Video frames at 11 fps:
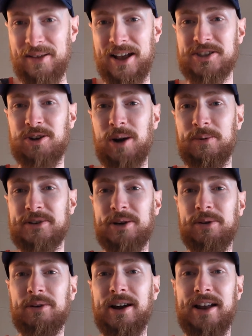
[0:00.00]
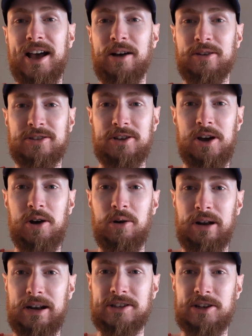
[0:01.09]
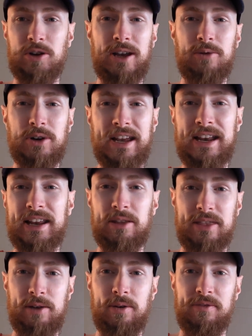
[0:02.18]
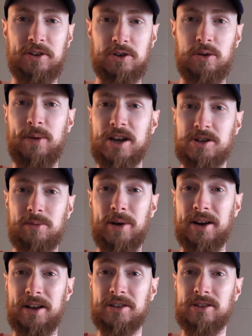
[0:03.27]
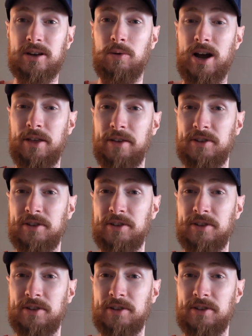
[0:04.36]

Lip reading: That's their upper tier one right now. So it doesn't look like we're getting anything with physical page turn buttons in a while.